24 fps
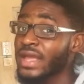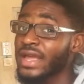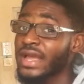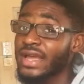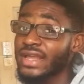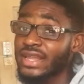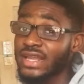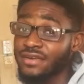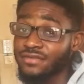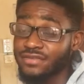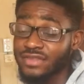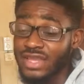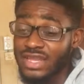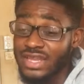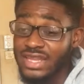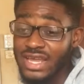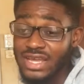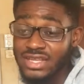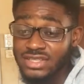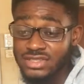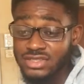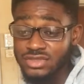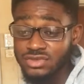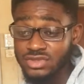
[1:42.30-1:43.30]
and after
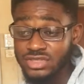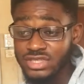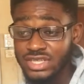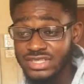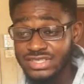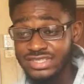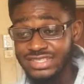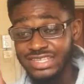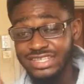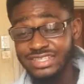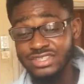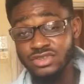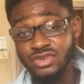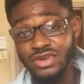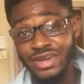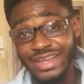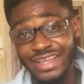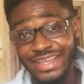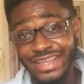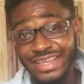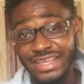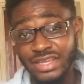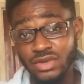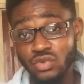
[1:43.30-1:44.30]
that you just set your
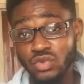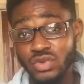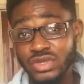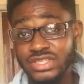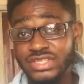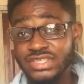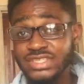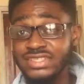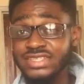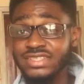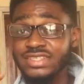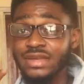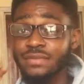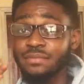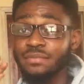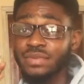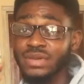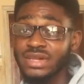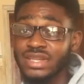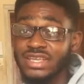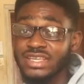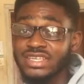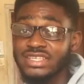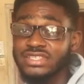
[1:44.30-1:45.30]
gig, which is the
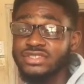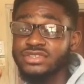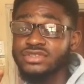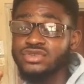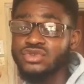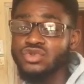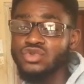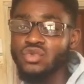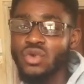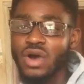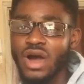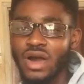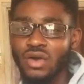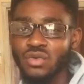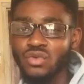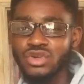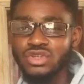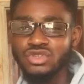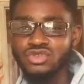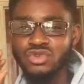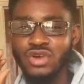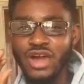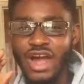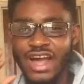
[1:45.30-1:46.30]
place you are
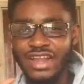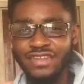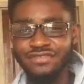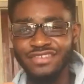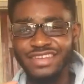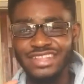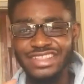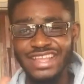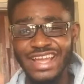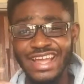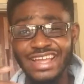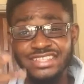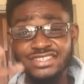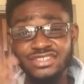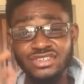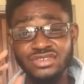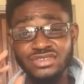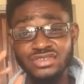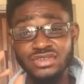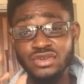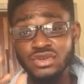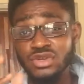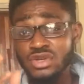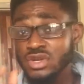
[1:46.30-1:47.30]
going to advertise
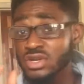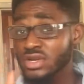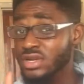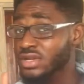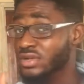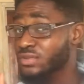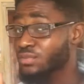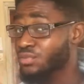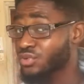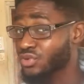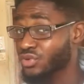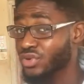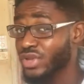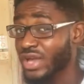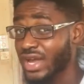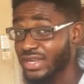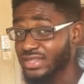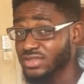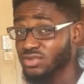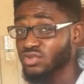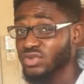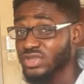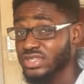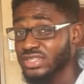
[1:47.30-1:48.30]
your
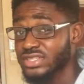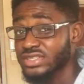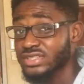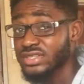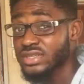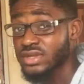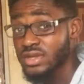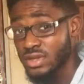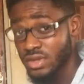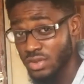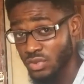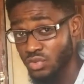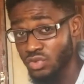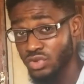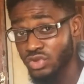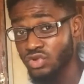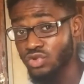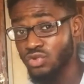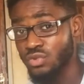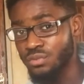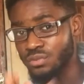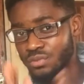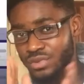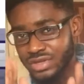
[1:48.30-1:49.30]
products, which is
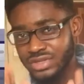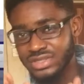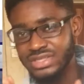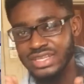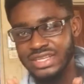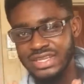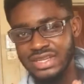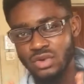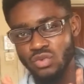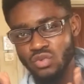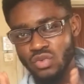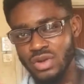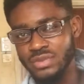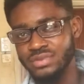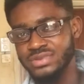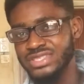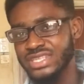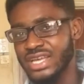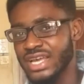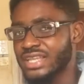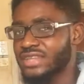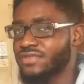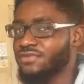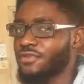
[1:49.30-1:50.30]
you building a
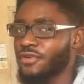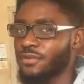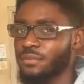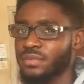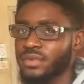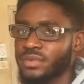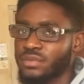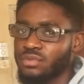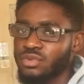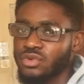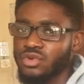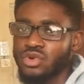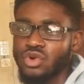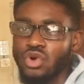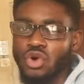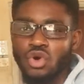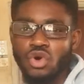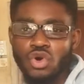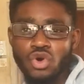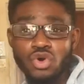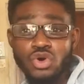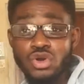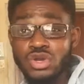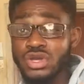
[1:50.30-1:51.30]
website for people,
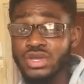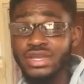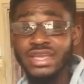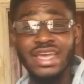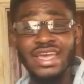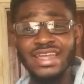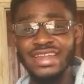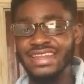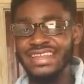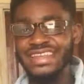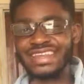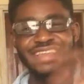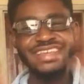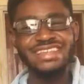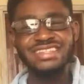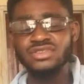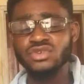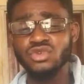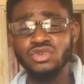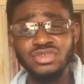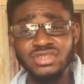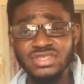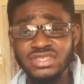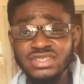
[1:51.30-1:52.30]
or and
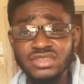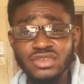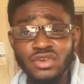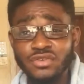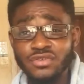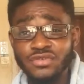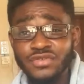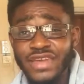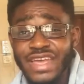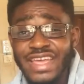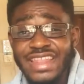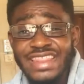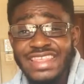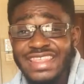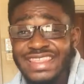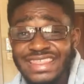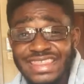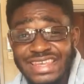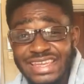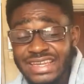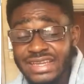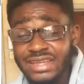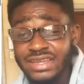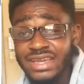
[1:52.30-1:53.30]
it consists of
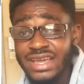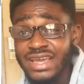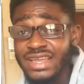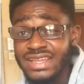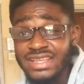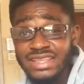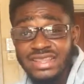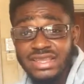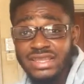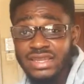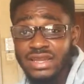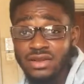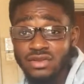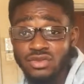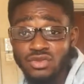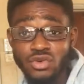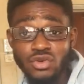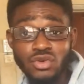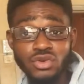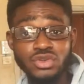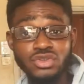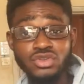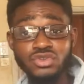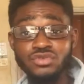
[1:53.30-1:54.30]
anything at
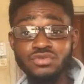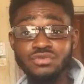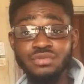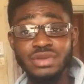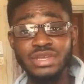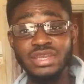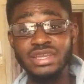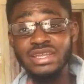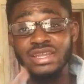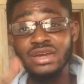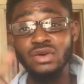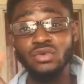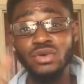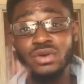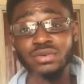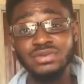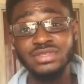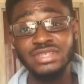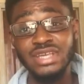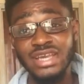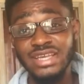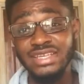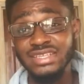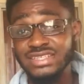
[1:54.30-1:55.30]
all. You being a
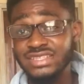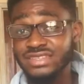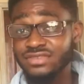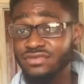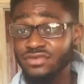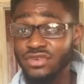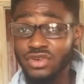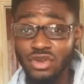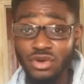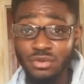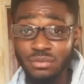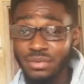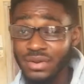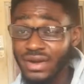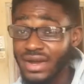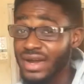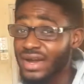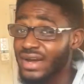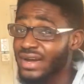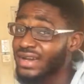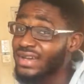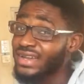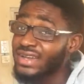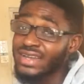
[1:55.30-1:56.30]
website
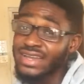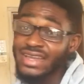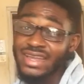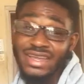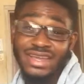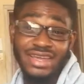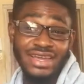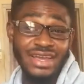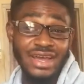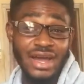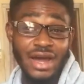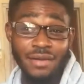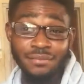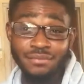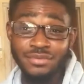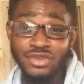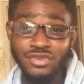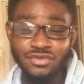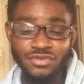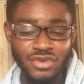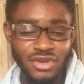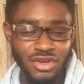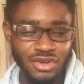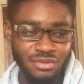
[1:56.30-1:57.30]
developer, app
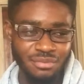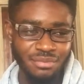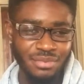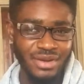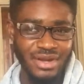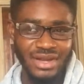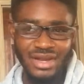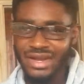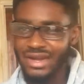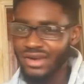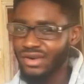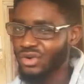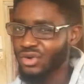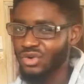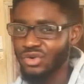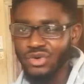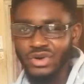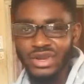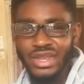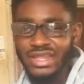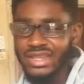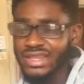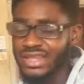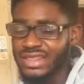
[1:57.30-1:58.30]
developer,
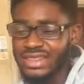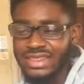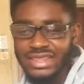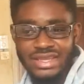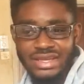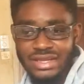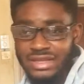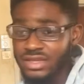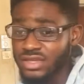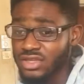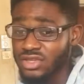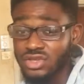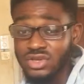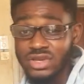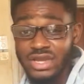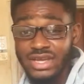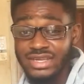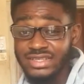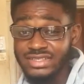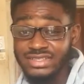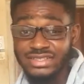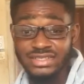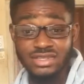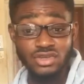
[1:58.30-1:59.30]
or anything, you
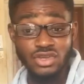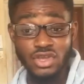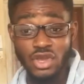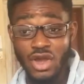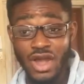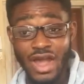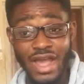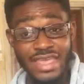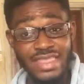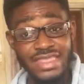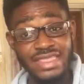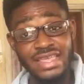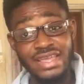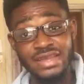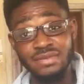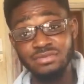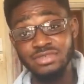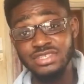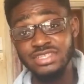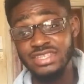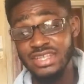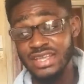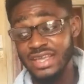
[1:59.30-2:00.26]
can sell your items